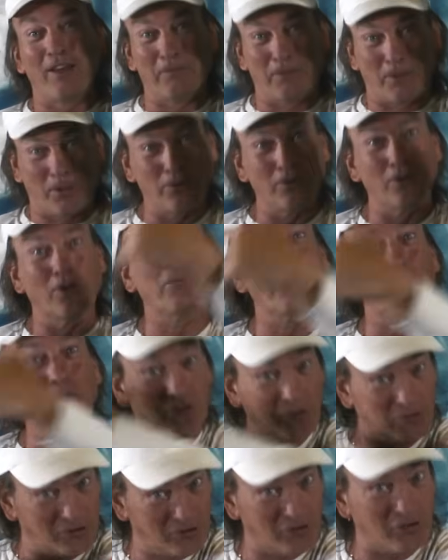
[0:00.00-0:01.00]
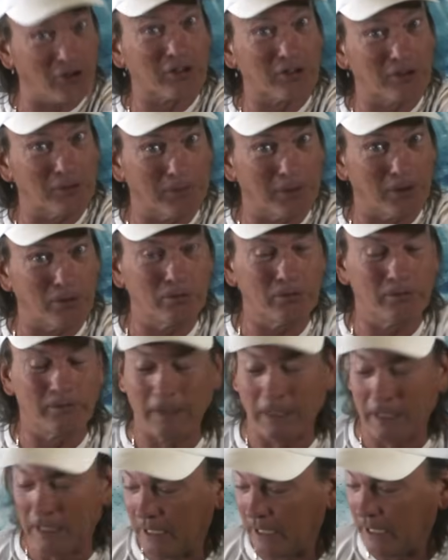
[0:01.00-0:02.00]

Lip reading: of the boat and almost sunk her boat.